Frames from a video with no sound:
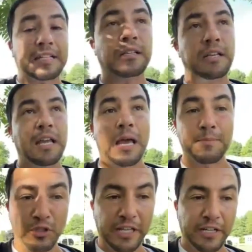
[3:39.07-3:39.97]
That
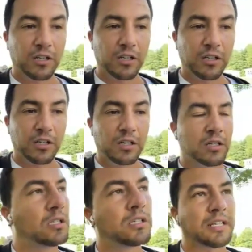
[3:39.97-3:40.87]
emulator,
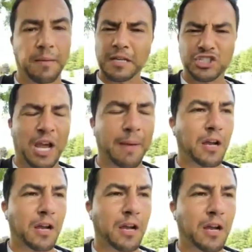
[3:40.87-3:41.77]
that's like a big
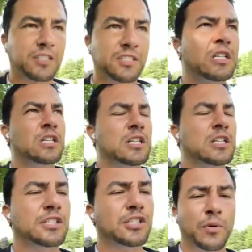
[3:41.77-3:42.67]
chat box,
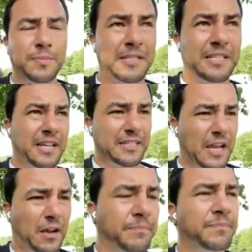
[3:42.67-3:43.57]
is going to be
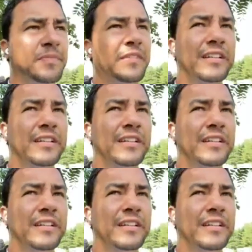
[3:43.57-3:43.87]
taken down.